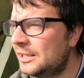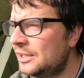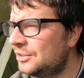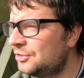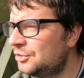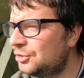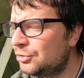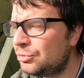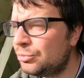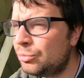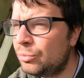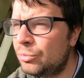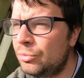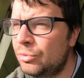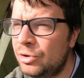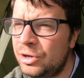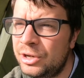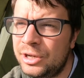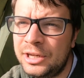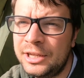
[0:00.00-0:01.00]
and just
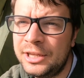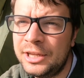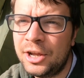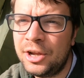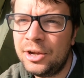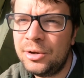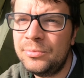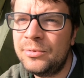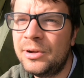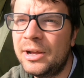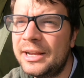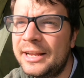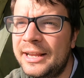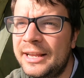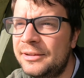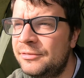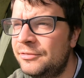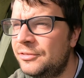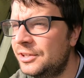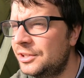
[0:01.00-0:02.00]
really hope that I
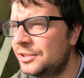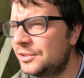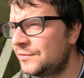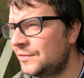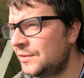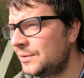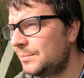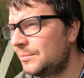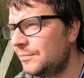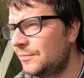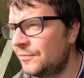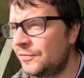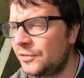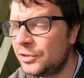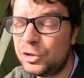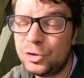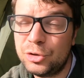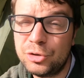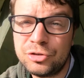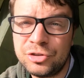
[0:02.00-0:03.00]
get a fish. The
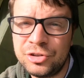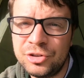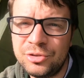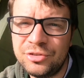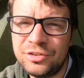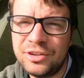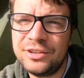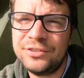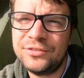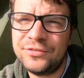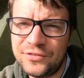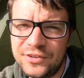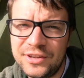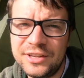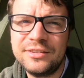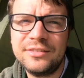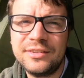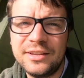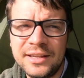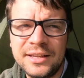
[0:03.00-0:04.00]
good news is
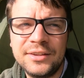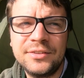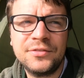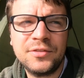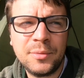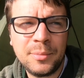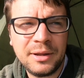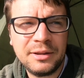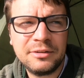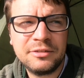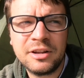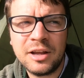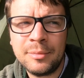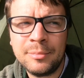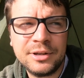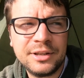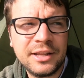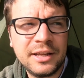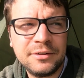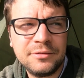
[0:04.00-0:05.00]
this is the best
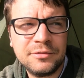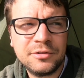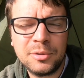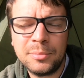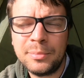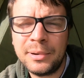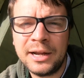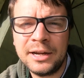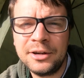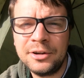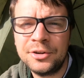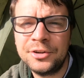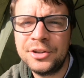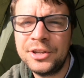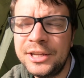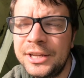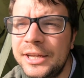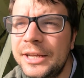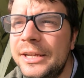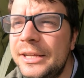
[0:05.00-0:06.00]
time of day for a bite on
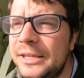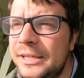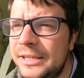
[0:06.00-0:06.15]
here.